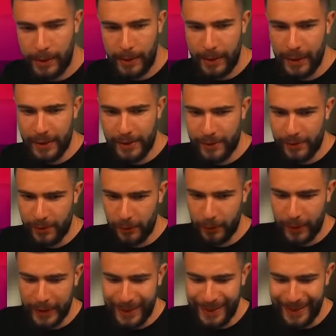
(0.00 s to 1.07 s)
Guys, this is
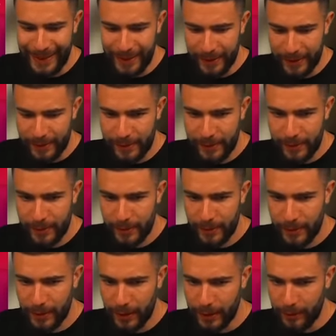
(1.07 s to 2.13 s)
already nuts.
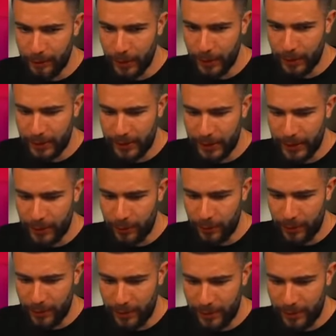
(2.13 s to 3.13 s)
Like middle stage with